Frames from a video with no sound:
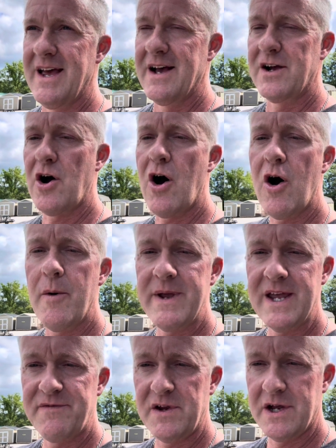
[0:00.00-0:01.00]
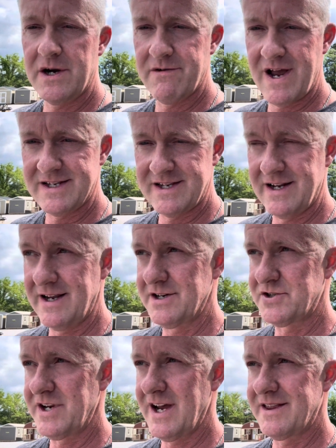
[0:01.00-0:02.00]
call me if you're interested in a
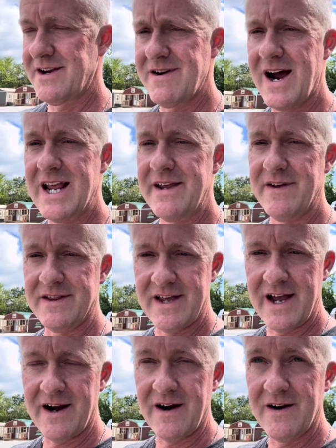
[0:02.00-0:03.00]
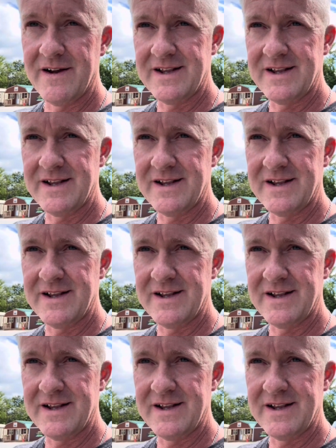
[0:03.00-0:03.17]
shed. They're not even there.